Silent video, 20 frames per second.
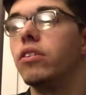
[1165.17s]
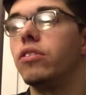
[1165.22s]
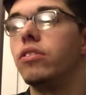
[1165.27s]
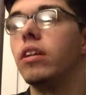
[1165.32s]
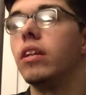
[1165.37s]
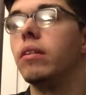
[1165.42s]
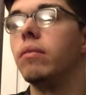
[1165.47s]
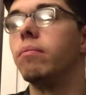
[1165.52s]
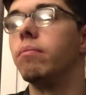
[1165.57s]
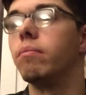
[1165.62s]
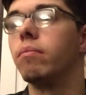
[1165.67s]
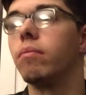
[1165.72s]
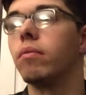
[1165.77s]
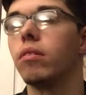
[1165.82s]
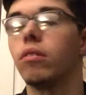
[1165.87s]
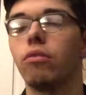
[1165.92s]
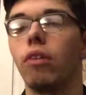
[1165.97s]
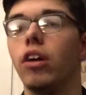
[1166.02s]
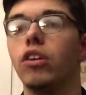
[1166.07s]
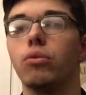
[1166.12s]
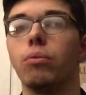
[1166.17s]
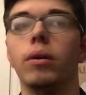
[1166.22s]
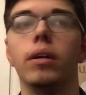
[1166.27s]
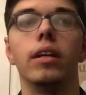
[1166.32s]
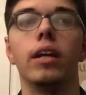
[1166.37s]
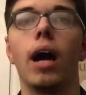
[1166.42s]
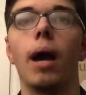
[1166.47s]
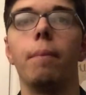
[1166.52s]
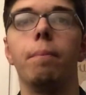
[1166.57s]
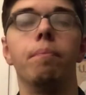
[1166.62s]
didn't graduate,
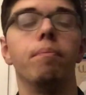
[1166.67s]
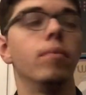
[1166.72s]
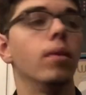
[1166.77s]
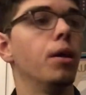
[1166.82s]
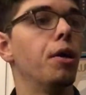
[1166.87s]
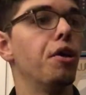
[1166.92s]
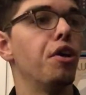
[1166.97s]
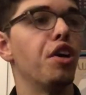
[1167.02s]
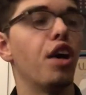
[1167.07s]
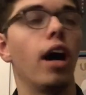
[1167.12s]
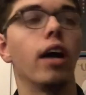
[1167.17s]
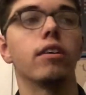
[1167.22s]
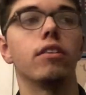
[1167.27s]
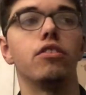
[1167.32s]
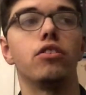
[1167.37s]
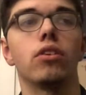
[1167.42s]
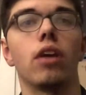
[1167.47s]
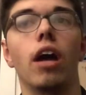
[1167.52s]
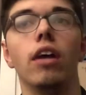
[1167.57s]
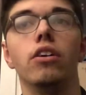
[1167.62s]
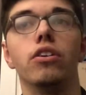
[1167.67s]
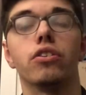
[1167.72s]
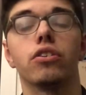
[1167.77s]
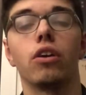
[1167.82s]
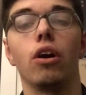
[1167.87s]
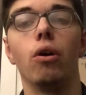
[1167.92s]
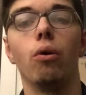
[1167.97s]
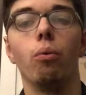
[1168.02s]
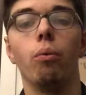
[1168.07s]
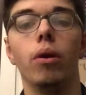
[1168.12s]
I just
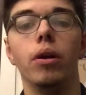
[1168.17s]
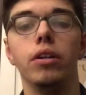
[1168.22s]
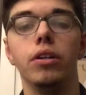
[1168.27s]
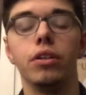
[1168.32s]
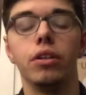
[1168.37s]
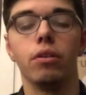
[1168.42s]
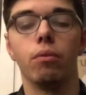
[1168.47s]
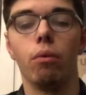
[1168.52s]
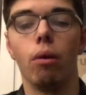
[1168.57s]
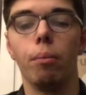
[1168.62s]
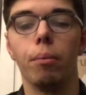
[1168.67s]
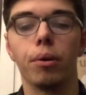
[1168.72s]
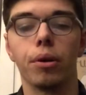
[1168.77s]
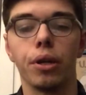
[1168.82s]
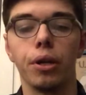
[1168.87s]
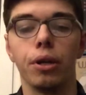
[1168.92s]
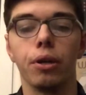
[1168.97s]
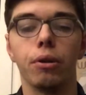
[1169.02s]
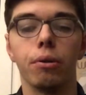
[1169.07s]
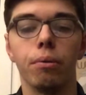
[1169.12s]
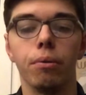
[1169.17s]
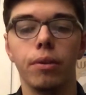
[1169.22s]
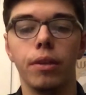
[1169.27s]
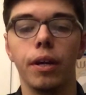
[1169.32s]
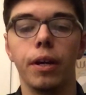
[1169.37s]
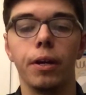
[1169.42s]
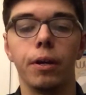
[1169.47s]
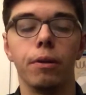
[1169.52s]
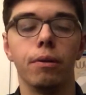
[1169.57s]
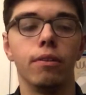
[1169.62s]
go one more year
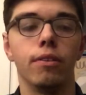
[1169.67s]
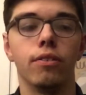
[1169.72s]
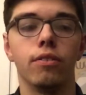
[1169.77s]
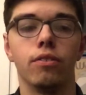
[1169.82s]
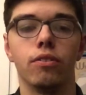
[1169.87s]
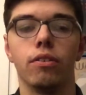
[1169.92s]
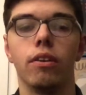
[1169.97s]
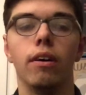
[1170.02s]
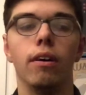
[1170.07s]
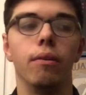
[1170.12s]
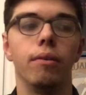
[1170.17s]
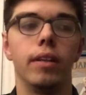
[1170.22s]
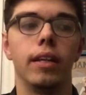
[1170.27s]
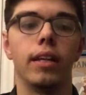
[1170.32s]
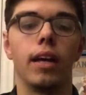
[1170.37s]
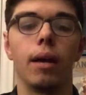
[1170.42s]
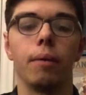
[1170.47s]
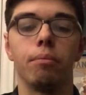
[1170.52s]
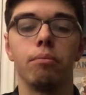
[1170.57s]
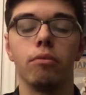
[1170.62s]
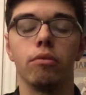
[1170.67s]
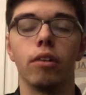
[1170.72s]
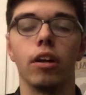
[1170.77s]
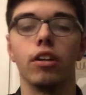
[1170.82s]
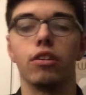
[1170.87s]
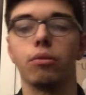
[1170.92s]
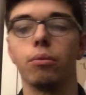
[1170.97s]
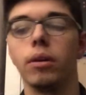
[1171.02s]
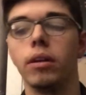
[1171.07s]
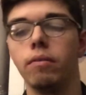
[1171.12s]
there. So, and then I
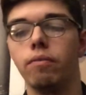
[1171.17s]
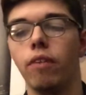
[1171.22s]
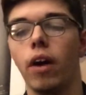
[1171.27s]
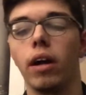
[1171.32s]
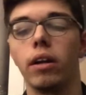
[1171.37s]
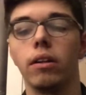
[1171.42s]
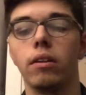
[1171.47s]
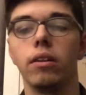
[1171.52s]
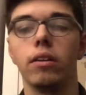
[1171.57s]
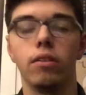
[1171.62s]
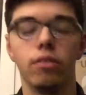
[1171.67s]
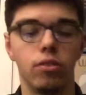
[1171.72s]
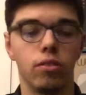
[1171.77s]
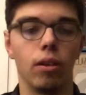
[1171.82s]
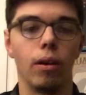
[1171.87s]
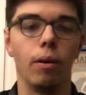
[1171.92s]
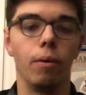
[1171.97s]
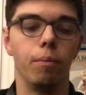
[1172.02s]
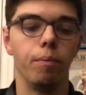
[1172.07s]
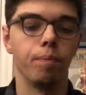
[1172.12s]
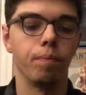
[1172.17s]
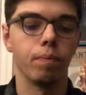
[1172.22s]
graduated finally. So,